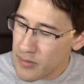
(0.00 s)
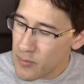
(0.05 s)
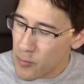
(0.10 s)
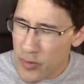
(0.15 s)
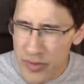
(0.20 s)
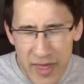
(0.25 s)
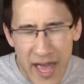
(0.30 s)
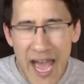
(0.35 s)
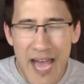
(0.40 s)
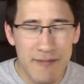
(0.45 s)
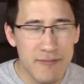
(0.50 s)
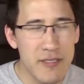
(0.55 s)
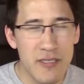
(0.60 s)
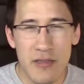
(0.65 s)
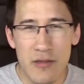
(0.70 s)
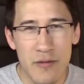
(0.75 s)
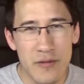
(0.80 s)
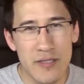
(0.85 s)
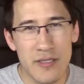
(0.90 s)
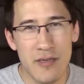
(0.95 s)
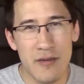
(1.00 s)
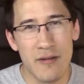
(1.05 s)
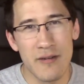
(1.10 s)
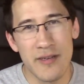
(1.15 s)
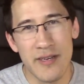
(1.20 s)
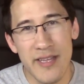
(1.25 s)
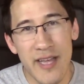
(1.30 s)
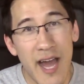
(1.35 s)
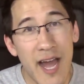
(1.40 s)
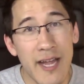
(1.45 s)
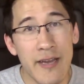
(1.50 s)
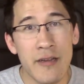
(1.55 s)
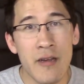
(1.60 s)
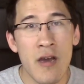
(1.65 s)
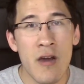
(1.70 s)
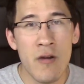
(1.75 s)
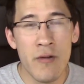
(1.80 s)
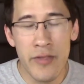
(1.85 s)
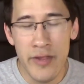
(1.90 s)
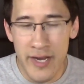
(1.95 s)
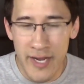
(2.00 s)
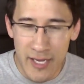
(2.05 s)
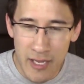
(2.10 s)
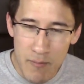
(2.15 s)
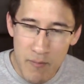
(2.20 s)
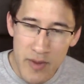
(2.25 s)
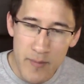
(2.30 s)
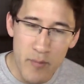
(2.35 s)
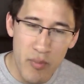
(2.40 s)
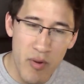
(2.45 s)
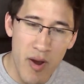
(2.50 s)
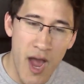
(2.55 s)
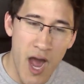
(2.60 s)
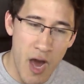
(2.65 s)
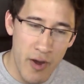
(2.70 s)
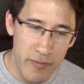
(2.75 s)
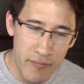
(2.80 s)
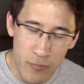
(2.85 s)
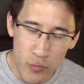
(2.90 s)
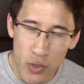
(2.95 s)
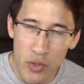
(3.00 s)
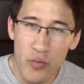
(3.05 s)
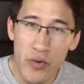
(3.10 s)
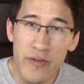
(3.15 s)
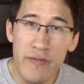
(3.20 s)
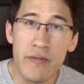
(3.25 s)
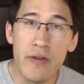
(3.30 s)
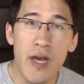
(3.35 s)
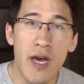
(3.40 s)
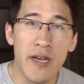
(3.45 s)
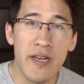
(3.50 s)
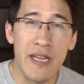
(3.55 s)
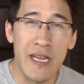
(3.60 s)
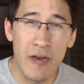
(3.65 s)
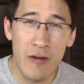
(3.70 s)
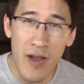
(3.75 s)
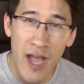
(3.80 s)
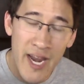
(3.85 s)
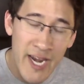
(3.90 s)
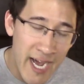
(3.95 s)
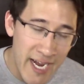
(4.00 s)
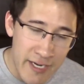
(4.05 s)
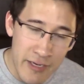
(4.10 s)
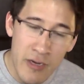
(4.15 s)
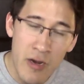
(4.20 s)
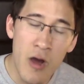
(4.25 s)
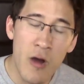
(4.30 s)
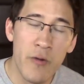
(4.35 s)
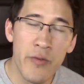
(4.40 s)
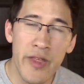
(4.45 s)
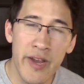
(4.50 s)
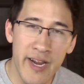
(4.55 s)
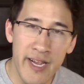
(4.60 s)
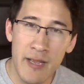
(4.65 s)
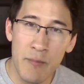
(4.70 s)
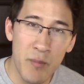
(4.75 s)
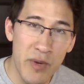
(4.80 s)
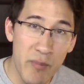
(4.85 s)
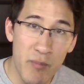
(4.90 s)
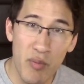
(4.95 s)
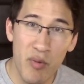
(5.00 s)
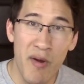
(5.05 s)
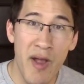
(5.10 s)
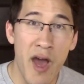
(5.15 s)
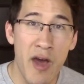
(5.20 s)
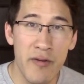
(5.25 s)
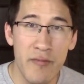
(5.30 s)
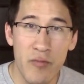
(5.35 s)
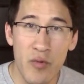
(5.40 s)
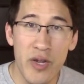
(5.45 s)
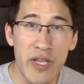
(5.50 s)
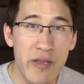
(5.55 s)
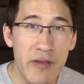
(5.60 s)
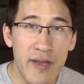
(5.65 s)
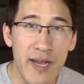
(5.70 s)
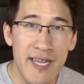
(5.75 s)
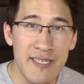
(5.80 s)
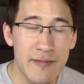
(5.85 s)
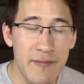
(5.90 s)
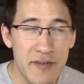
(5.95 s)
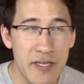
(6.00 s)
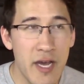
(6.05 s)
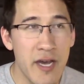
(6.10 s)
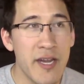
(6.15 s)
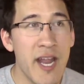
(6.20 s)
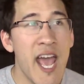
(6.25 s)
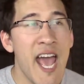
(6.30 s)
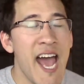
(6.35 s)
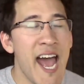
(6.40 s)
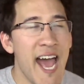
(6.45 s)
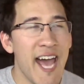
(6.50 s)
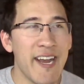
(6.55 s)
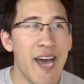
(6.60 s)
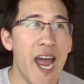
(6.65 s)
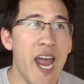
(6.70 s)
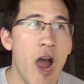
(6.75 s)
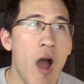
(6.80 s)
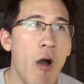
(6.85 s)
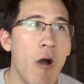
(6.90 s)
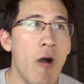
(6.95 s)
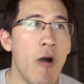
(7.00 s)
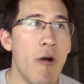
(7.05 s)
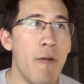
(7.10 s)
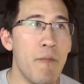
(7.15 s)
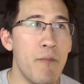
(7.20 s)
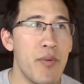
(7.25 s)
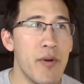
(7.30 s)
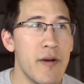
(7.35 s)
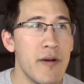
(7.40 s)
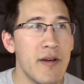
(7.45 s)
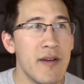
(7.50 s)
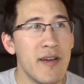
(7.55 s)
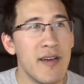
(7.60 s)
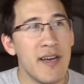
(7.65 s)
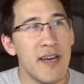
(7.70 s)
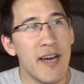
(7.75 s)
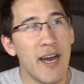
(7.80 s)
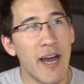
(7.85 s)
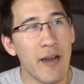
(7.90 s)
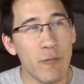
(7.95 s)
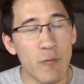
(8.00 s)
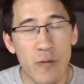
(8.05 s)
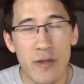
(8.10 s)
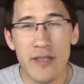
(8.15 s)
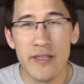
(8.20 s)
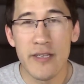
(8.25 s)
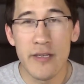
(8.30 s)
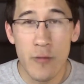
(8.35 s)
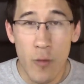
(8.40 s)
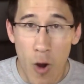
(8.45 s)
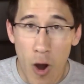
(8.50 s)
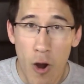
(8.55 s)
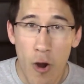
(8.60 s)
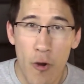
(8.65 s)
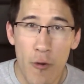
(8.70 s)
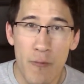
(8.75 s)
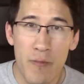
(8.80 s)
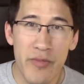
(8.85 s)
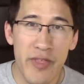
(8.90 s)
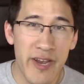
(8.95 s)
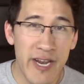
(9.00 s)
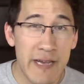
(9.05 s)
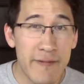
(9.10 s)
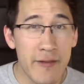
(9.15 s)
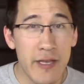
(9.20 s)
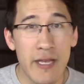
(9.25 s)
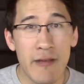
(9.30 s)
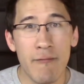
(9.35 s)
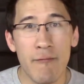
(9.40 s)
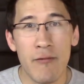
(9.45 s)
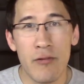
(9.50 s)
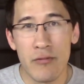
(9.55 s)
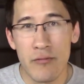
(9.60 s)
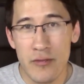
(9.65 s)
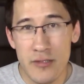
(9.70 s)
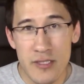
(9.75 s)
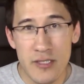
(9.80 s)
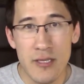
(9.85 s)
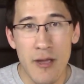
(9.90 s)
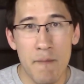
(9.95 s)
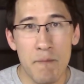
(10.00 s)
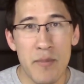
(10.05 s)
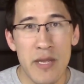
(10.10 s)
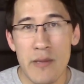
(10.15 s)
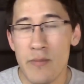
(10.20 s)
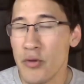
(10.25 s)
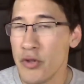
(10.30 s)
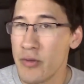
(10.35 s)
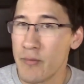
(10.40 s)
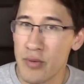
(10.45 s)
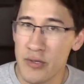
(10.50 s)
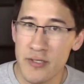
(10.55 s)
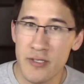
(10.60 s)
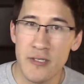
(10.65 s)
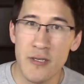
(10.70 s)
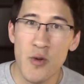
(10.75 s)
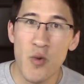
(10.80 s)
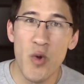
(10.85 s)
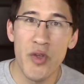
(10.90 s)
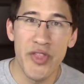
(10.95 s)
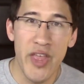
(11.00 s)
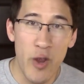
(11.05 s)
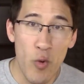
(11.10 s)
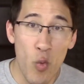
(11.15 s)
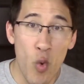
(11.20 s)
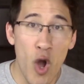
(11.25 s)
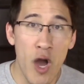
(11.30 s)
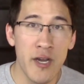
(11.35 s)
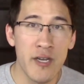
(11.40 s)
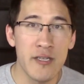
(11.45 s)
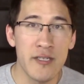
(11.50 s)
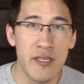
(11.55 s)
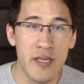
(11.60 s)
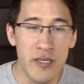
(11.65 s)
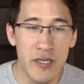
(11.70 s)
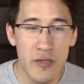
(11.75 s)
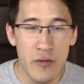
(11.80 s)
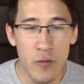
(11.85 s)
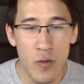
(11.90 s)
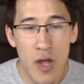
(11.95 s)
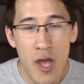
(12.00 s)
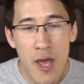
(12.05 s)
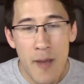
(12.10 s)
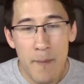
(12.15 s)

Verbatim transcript: with absolute certainty, I know that I can be proud of what we've done here and I know that I can be proud of what you guys have done and I hope I really do hope that I've influenced some people to pursue what they wanted to do